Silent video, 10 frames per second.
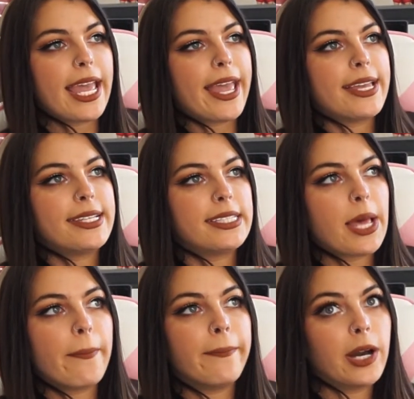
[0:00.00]
is
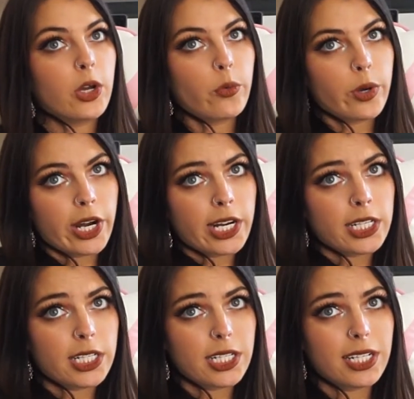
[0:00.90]

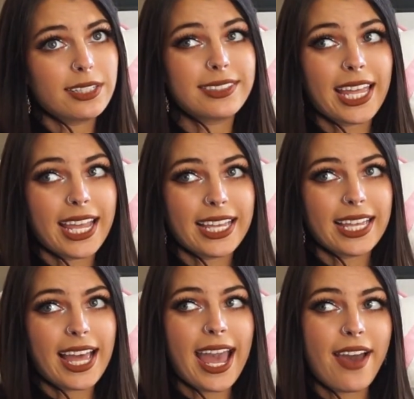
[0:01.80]
mugwort. Like
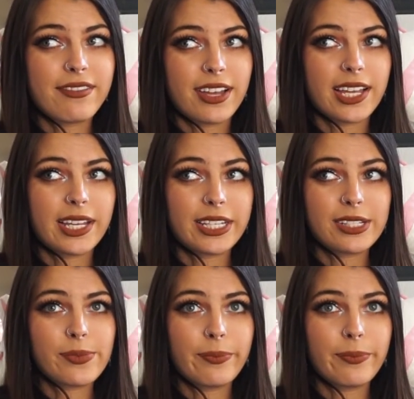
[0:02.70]
I have a